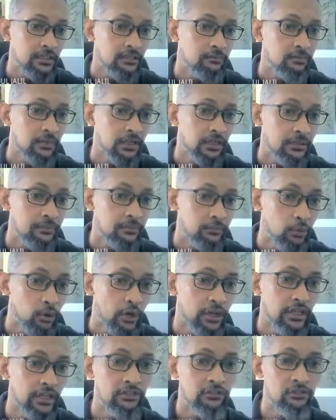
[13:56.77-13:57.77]
But the
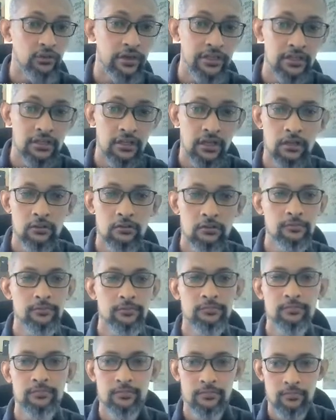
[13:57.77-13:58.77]
point is, right now,
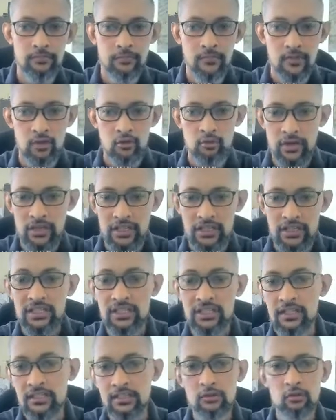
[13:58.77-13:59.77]
when
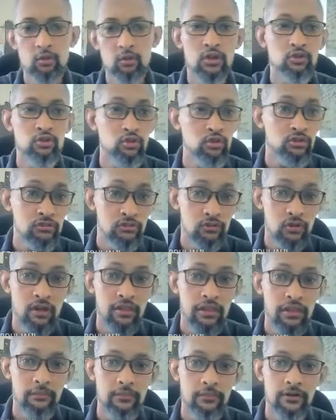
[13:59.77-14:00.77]
he want to draw
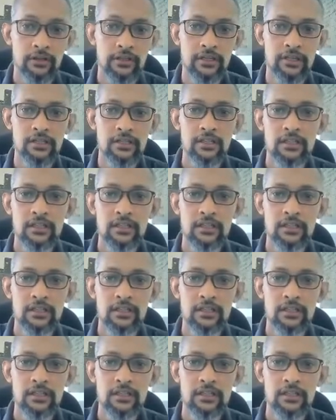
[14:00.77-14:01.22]
them, okay,